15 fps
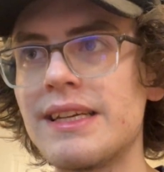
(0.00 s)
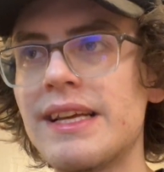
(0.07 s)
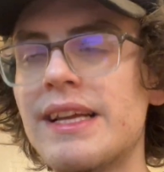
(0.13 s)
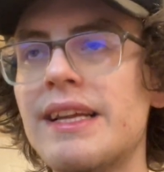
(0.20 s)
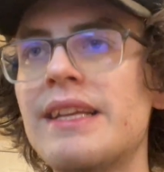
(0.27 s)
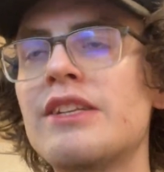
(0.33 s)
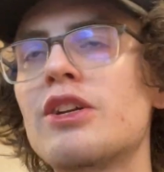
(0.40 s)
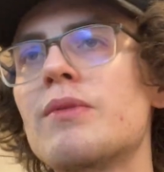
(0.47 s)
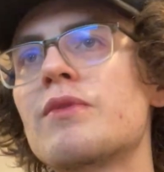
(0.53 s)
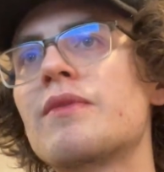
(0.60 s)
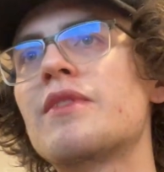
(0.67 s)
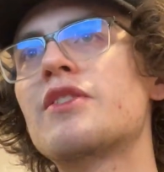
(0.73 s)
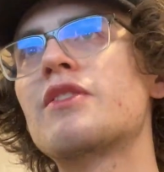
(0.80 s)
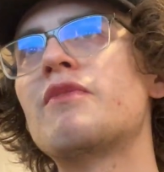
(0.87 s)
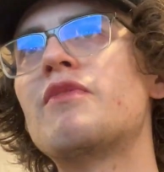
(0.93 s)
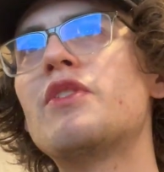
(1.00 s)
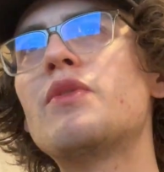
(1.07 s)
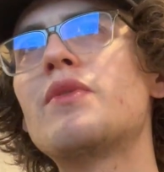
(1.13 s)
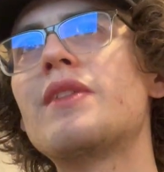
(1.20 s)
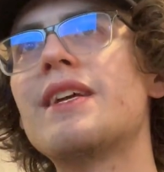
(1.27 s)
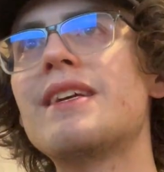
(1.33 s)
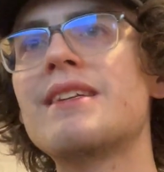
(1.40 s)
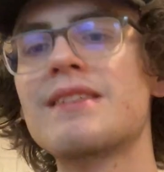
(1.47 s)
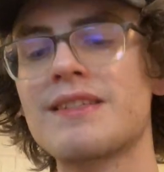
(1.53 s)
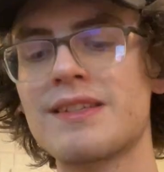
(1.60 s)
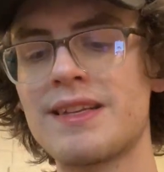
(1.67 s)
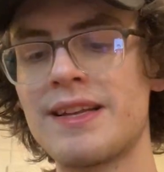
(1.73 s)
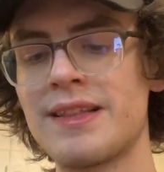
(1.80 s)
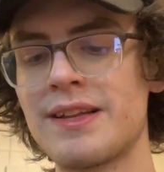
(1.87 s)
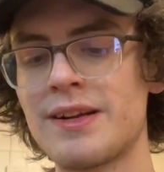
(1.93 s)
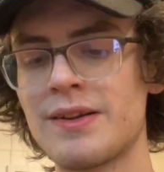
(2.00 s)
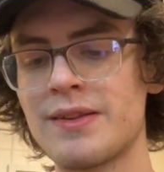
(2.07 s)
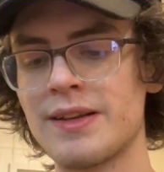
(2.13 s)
in terms of, there's a few things in there